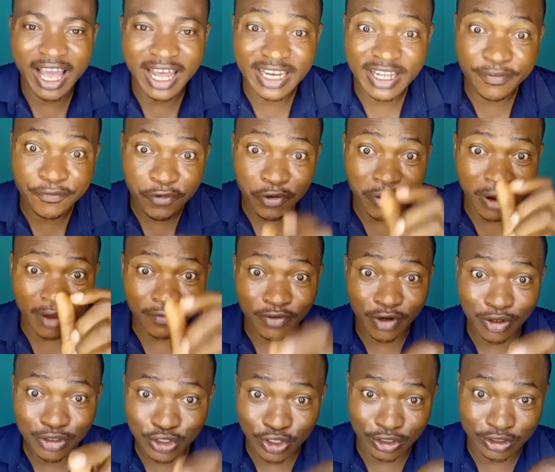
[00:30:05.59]
and if you have
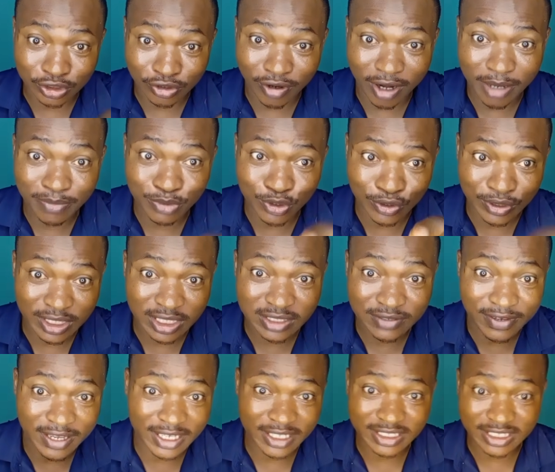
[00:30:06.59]
not subscribed to
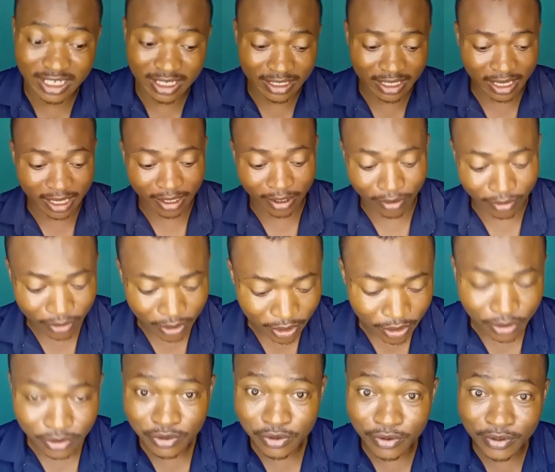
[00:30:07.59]
this very channel,
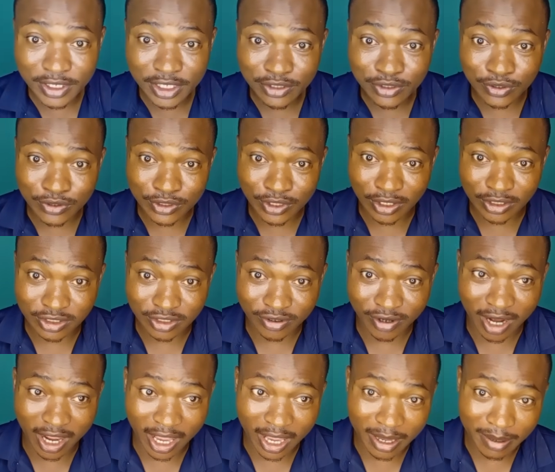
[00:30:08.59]
you need to
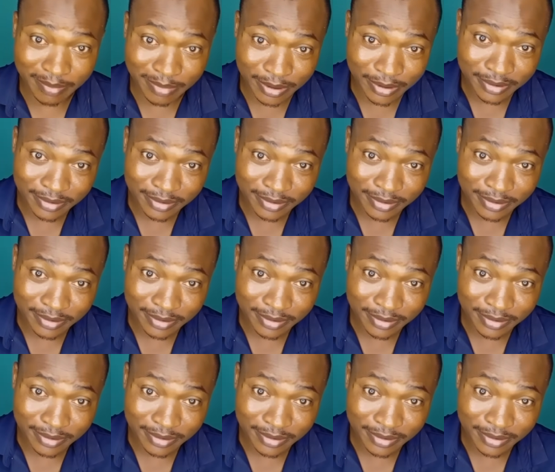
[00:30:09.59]
subscribe.